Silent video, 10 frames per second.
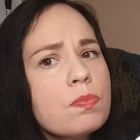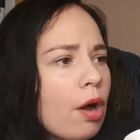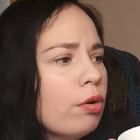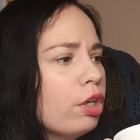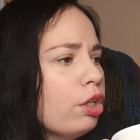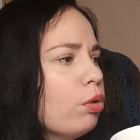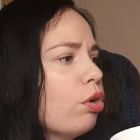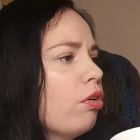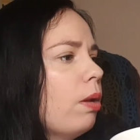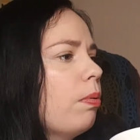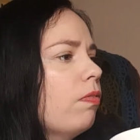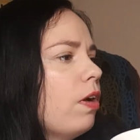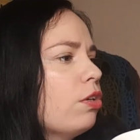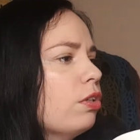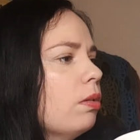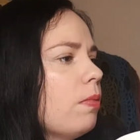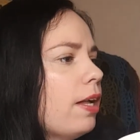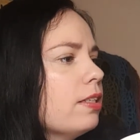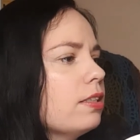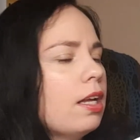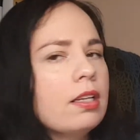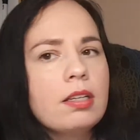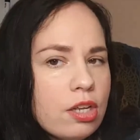How can you create a professional mindset